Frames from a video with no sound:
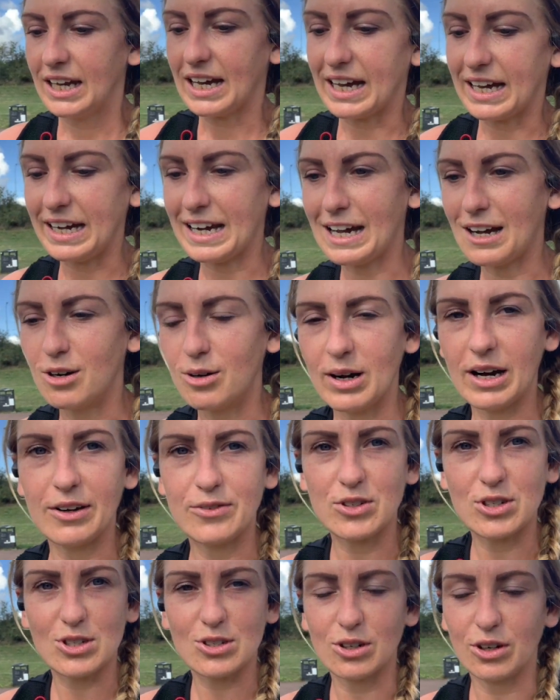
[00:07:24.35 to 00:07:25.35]
and now I've
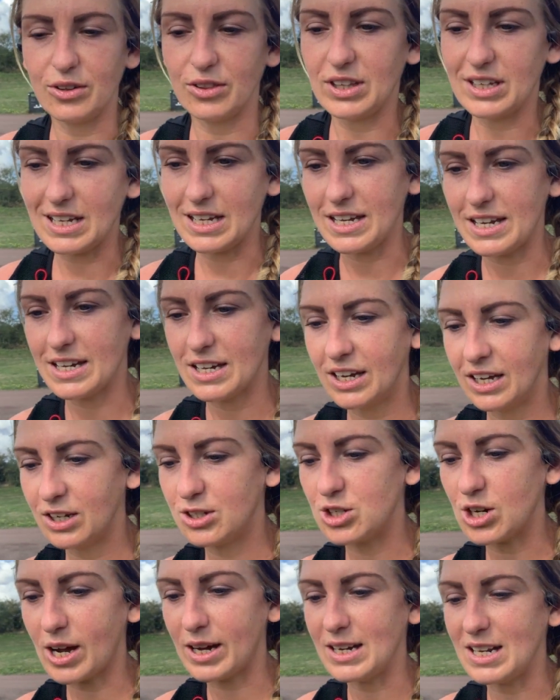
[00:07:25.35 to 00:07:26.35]
just got the
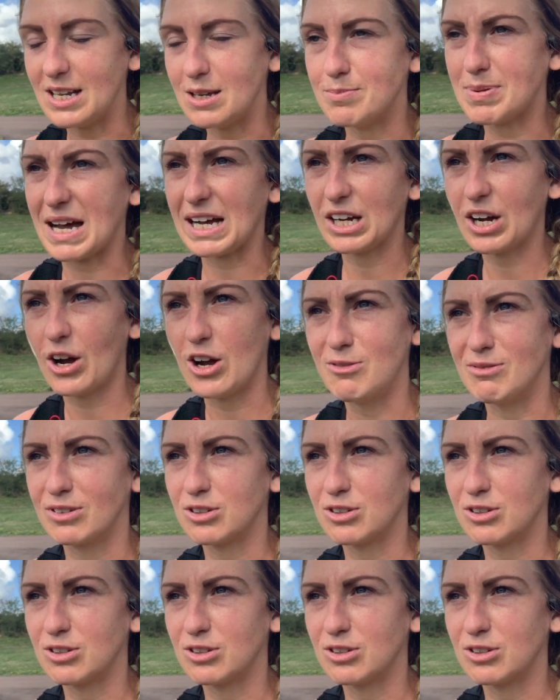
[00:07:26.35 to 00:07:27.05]
journey back home.